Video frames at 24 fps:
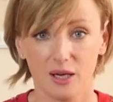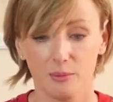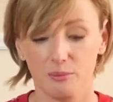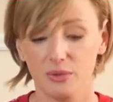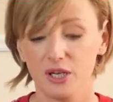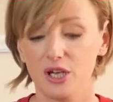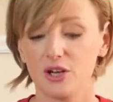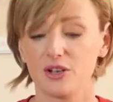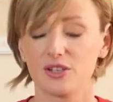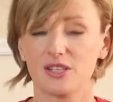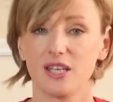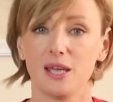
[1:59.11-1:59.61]

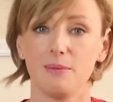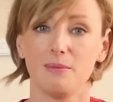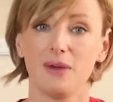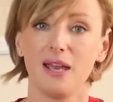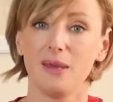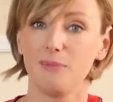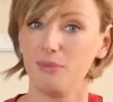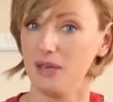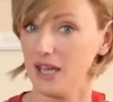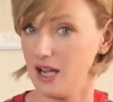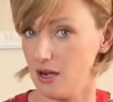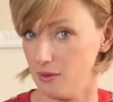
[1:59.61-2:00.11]
because they
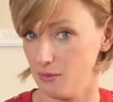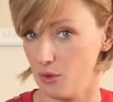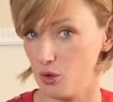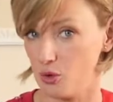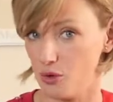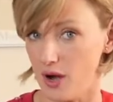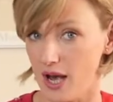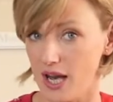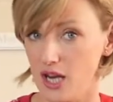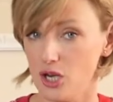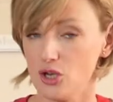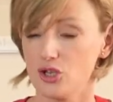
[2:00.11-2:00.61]
might become
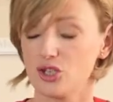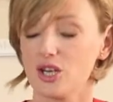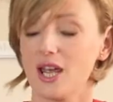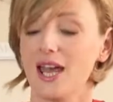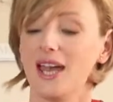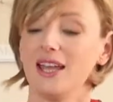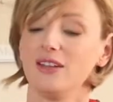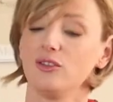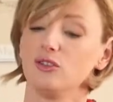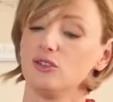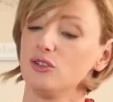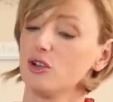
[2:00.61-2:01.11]
grayish,
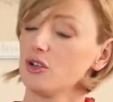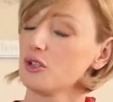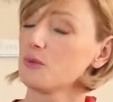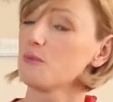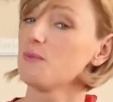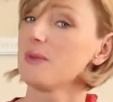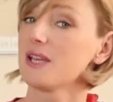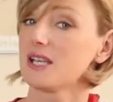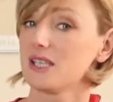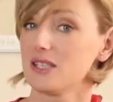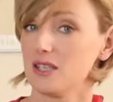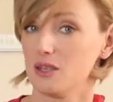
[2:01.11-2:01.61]
and don't
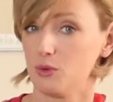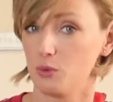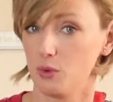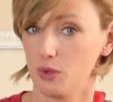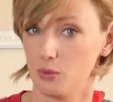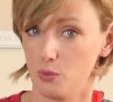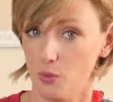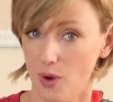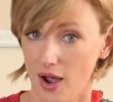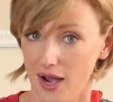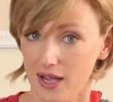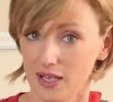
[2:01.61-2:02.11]
mix it
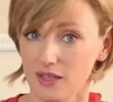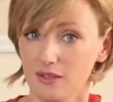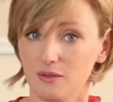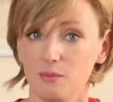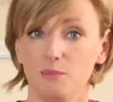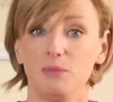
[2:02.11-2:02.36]
with white,